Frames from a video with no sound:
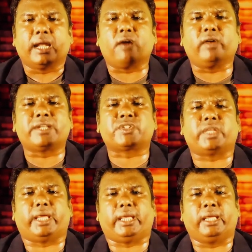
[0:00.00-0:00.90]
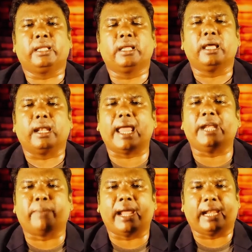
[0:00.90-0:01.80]
Now let's see
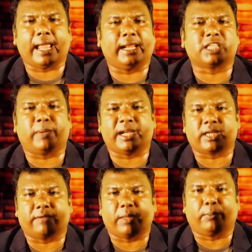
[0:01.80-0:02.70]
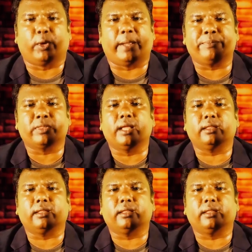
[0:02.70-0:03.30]
line by line explanation of the poem,